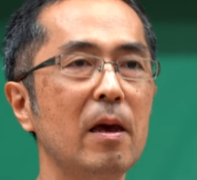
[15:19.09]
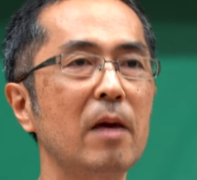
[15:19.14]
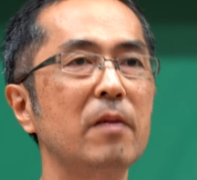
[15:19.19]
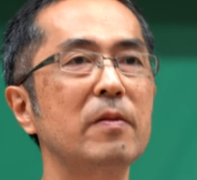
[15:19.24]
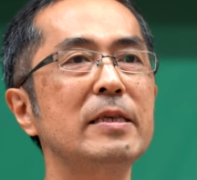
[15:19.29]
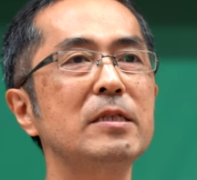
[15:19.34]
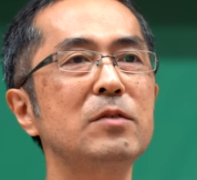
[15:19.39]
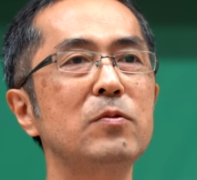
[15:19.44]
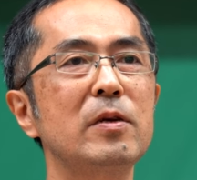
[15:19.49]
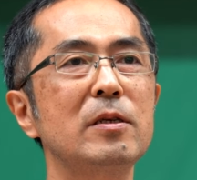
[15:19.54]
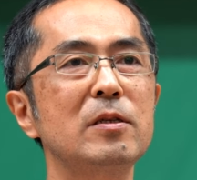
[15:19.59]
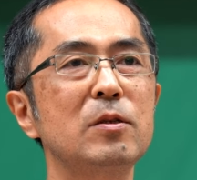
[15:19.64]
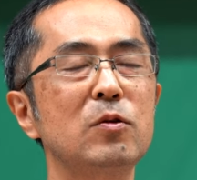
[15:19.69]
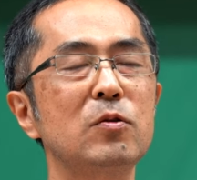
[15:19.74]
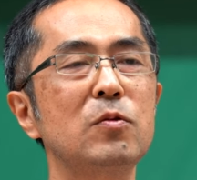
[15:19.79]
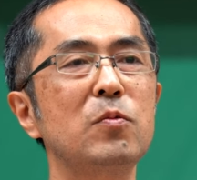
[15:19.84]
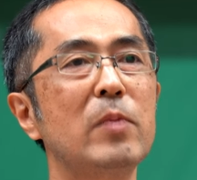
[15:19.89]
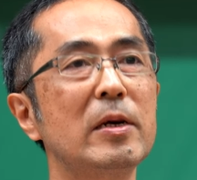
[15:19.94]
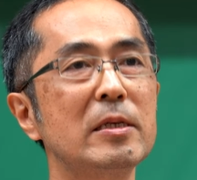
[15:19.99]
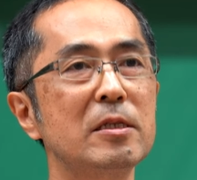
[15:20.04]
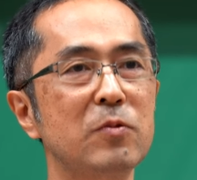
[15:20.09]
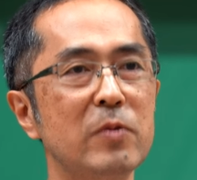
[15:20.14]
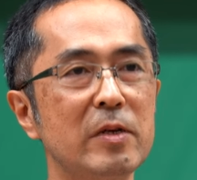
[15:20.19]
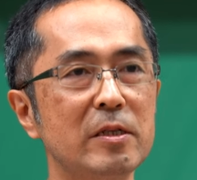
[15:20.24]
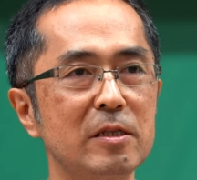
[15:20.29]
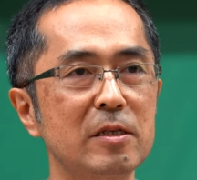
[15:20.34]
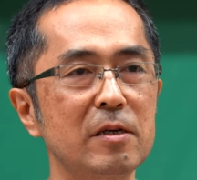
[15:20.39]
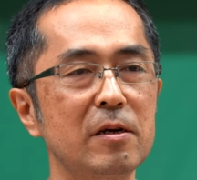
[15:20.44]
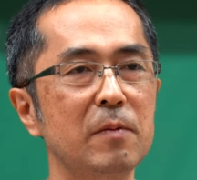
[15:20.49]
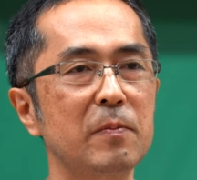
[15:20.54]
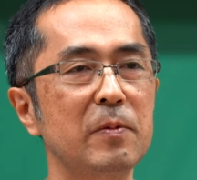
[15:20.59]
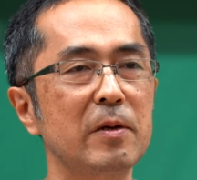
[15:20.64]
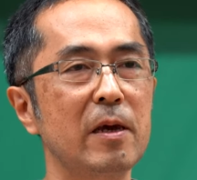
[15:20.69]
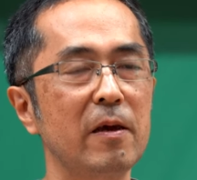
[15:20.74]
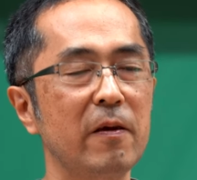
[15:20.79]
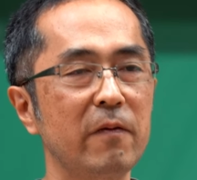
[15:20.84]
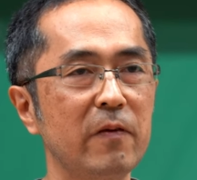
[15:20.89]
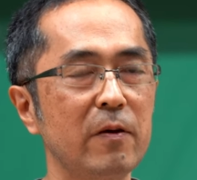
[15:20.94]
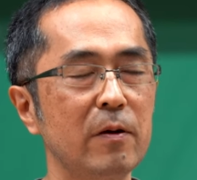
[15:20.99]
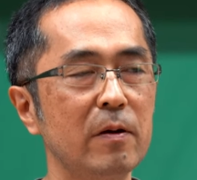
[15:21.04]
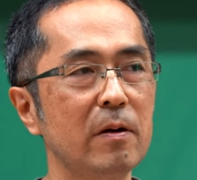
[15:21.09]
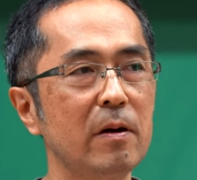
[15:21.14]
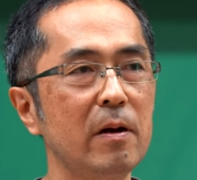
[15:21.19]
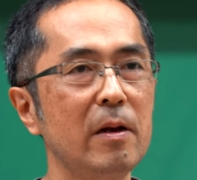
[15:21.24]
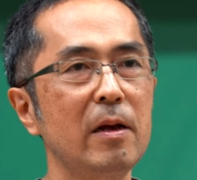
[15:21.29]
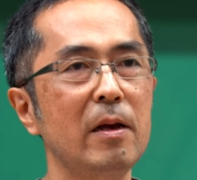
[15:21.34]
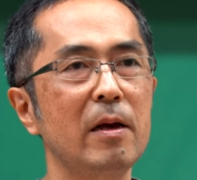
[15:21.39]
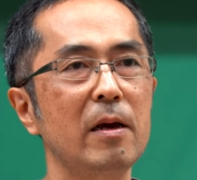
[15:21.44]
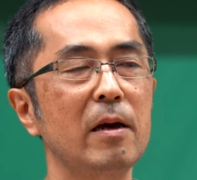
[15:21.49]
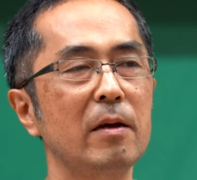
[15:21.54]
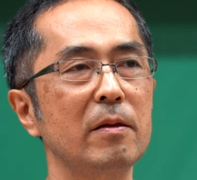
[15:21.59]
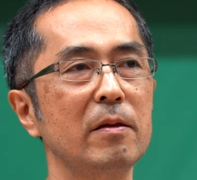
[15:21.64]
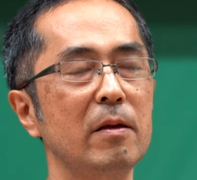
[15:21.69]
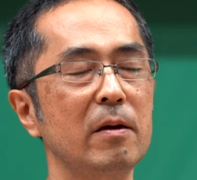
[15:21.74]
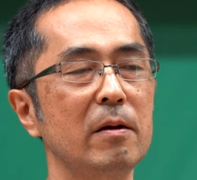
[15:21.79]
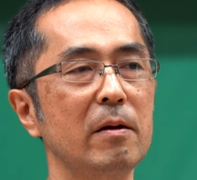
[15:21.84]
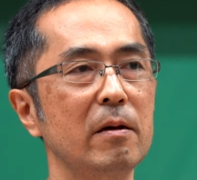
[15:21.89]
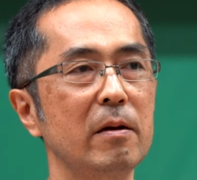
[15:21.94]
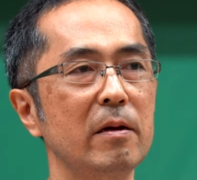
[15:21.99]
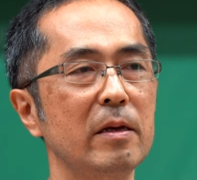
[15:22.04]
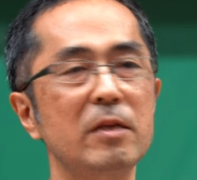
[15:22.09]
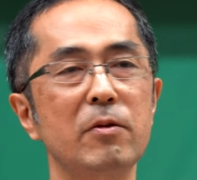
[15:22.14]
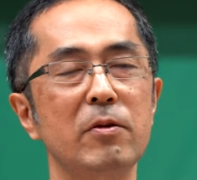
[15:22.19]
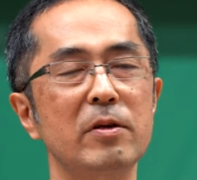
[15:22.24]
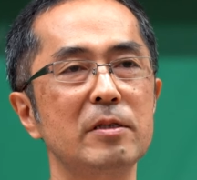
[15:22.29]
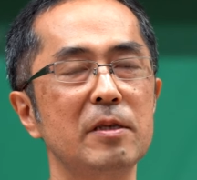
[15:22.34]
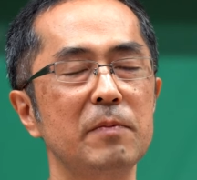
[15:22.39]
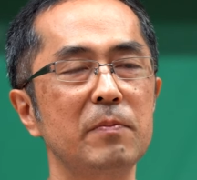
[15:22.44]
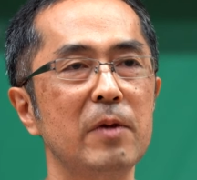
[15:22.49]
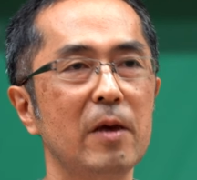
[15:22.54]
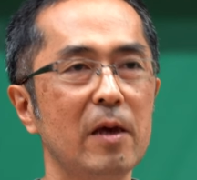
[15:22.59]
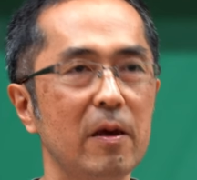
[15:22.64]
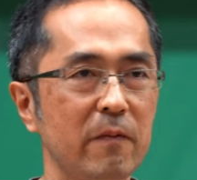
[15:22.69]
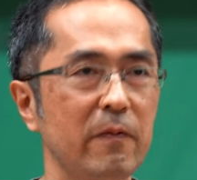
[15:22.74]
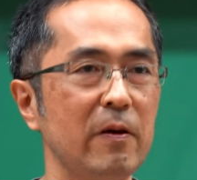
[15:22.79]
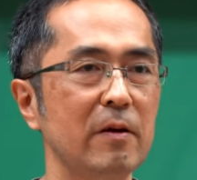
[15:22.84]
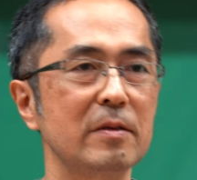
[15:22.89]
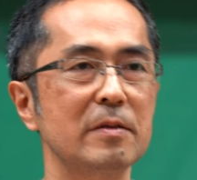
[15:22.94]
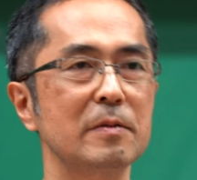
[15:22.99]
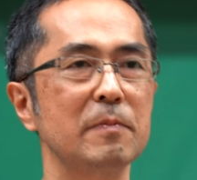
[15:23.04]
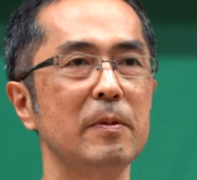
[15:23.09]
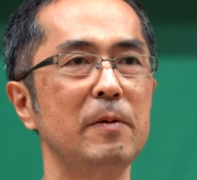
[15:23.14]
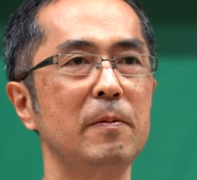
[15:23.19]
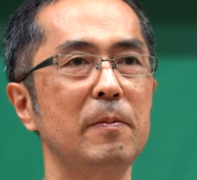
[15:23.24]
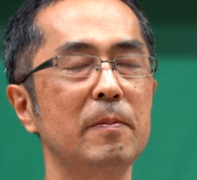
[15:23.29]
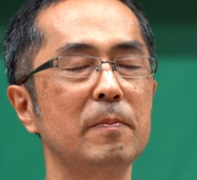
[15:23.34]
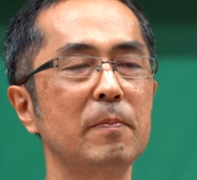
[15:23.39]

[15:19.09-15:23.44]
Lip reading: and this leads to much richer behavior and interesting behaviors